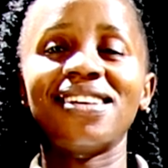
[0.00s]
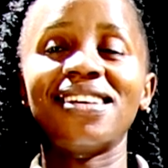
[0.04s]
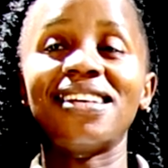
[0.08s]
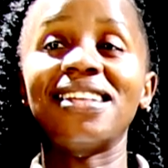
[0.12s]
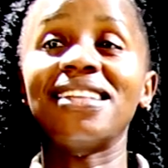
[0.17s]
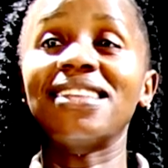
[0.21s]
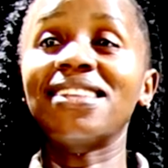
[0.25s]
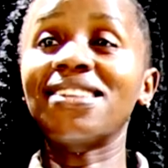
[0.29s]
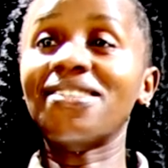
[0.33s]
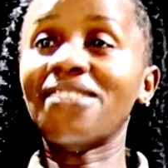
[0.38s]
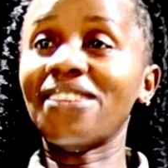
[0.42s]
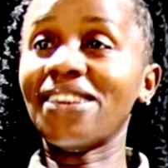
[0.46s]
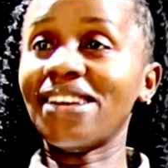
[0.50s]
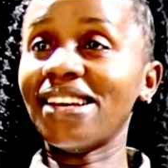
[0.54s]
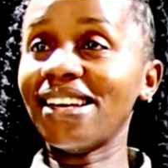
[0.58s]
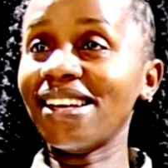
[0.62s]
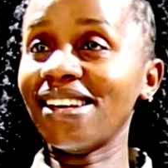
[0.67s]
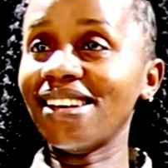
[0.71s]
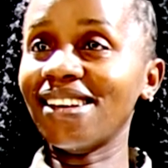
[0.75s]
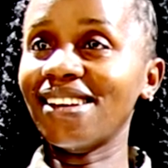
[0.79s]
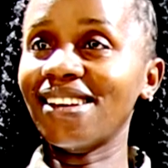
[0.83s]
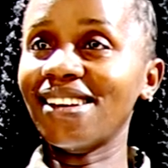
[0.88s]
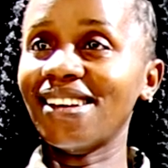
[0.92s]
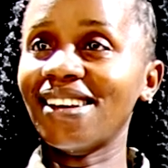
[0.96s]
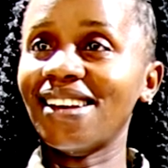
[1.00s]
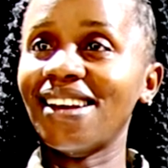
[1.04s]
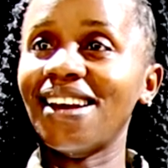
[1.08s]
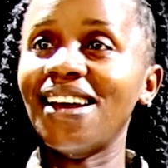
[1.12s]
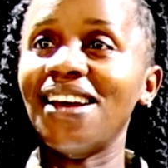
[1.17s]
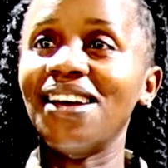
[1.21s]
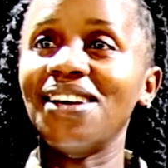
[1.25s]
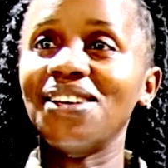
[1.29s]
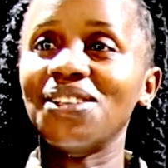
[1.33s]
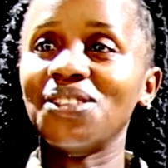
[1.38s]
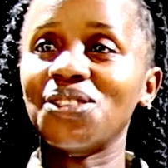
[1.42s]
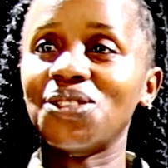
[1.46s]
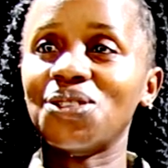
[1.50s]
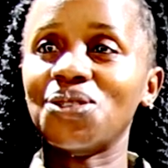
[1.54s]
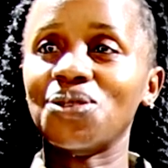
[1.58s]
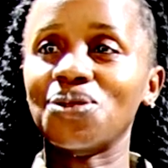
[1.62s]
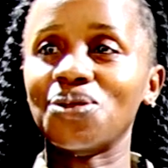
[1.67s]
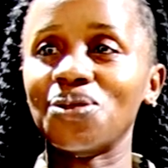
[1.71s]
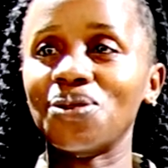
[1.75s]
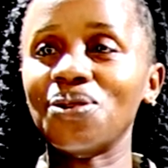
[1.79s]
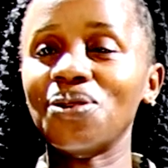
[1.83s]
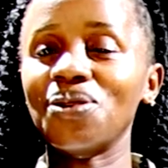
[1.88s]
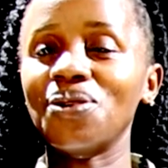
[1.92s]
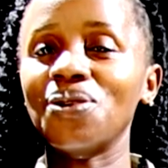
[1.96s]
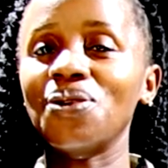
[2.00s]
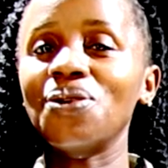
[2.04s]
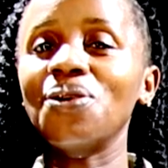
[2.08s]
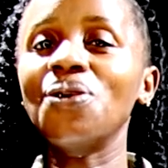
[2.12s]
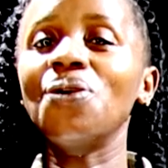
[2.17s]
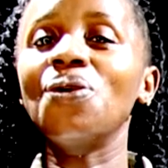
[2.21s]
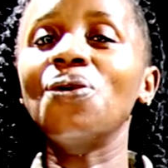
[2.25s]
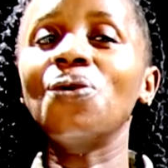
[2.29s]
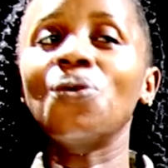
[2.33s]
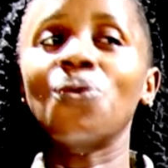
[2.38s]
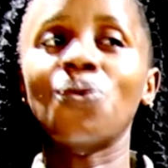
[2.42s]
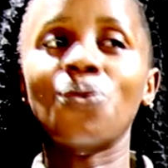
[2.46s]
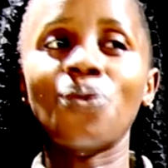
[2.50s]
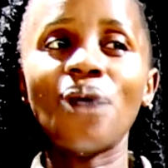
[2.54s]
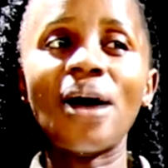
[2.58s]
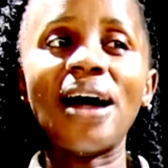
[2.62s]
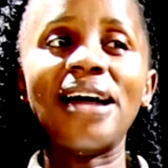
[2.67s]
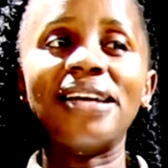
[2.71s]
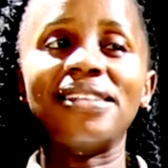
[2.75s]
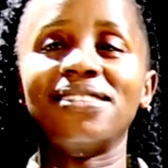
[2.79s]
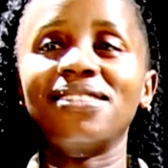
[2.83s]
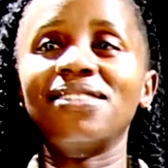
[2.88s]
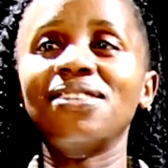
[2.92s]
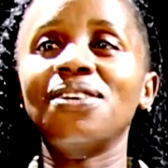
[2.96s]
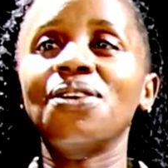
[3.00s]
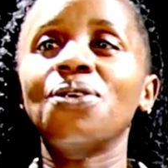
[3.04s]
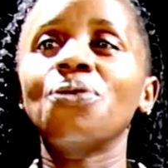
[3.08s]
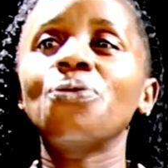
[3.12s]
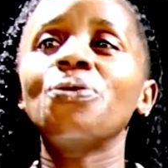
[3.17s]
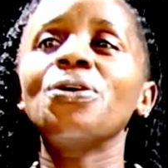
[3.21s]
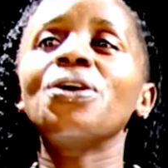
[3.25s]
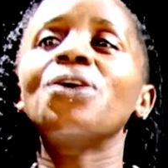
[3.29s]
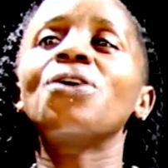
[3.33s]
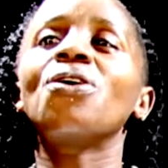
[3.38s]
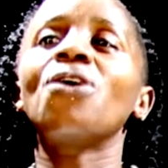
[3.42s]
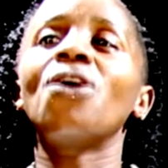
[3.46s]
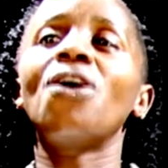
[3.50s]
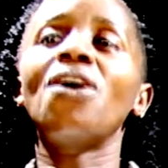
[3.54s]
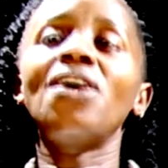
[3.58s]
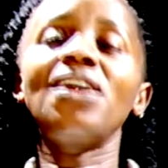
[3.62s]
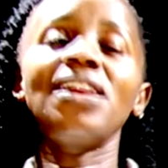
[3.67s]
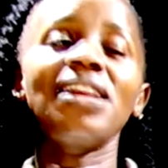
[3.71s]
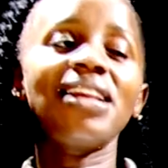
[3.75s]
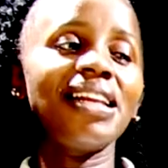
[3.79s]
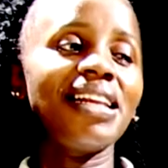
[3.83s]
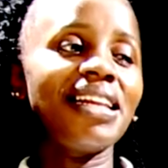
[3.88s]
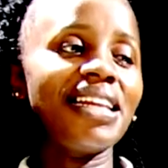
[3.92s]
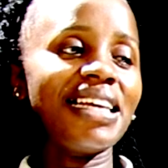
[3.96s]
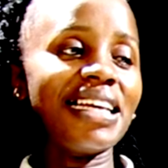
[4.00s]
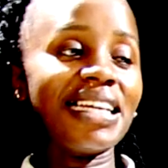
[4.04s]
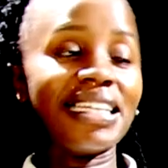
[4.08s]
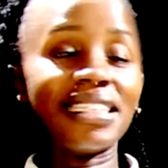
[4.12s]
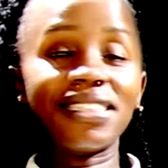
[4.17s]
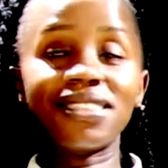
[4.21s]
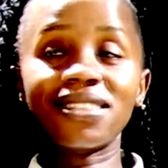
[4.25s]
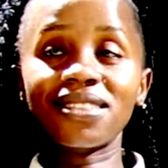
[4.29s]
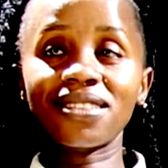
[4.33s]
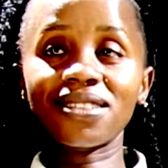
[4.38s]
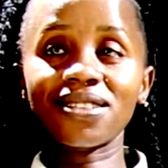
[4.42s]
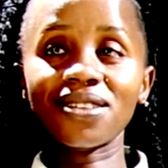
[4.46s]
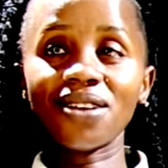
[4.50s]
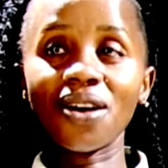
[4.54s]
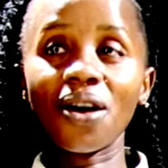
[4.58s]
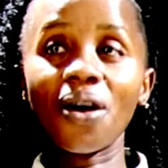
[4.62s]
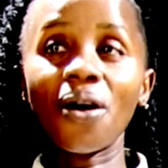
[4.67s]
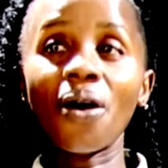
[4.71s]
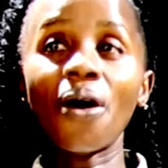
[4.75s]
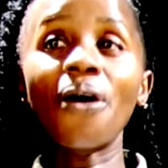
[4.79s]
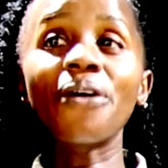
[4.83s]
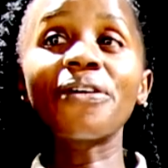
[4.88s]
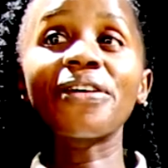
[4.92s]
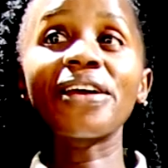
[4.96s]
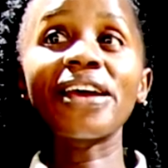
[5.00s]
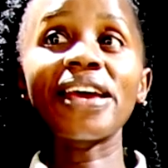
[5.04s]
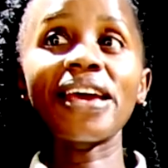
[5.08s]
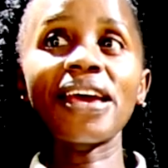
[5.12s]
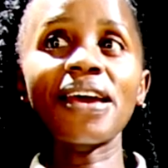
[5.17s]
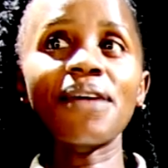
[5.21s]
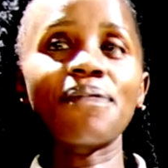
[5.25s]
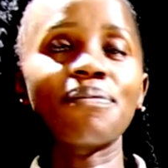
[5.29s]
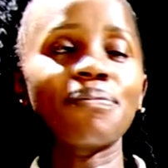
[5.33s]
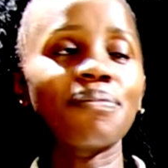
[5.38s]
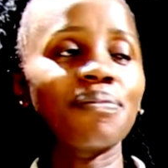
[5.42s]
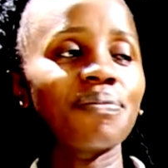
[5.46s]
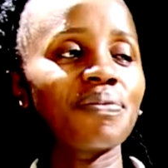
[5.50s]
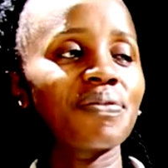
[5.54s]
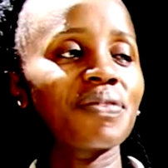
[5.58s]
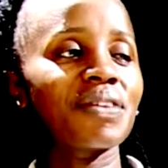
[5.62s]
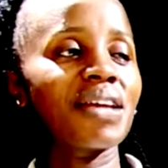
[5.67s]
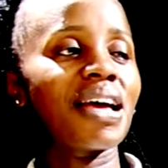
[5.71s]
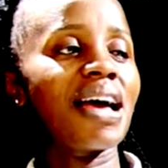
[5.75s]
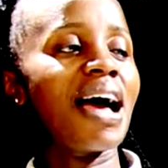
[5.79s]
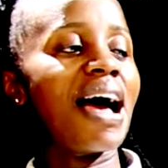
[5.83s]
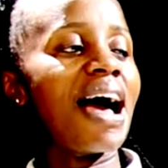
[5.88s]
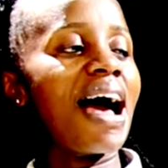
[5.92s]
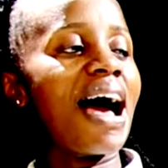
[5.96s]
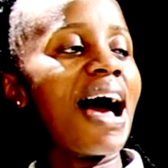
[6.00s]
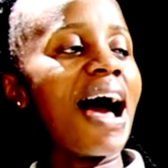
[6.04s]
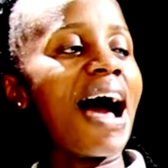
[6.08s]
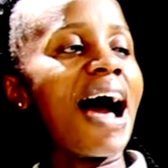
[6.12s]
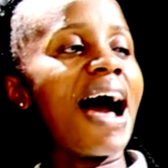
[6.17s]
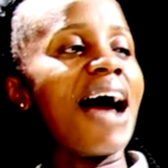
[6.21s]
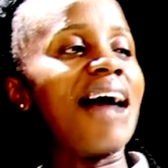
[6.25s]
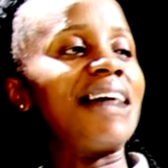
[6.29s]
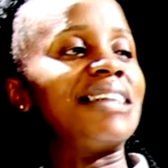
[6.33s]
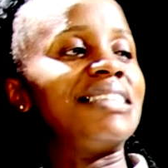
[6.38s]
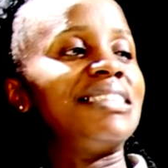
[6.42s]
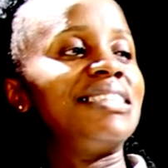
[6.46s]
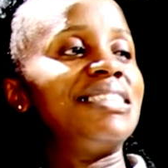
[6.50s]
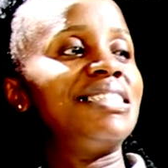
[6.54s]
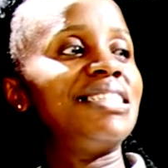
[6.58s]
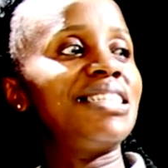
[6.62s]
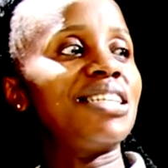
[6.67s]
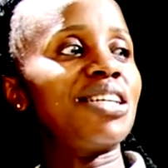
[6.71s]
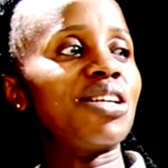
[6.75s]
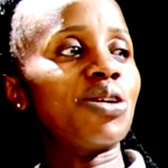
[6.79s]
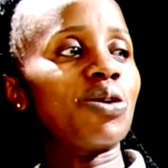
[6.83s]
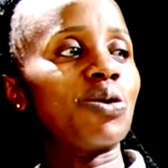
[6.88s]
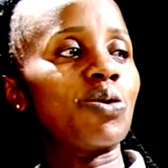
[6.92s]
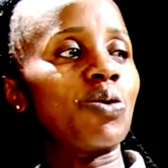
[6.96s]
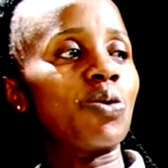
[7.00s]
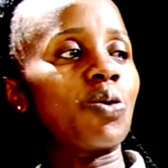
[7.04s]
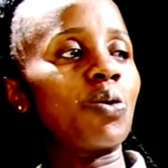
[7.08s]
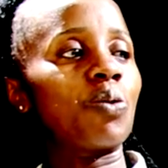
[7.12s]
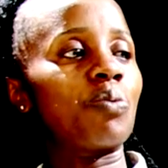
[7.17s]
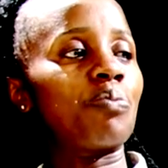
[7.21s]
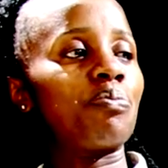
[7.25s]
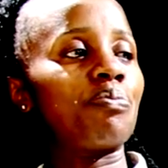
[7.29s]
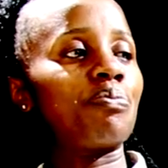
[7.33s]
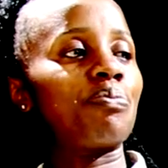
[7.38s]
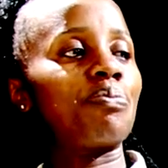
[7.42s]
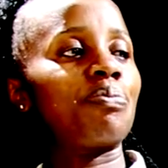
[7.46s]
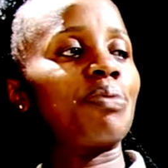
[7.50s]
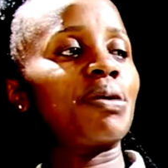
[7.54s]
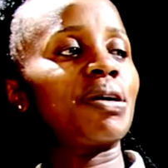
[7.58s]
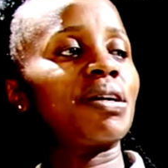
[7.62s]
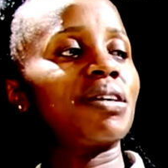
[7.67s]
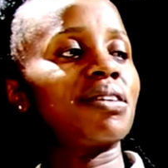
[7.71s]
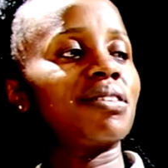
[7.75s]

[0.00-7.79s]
In 3, 2, 1. We call it or him a dupe.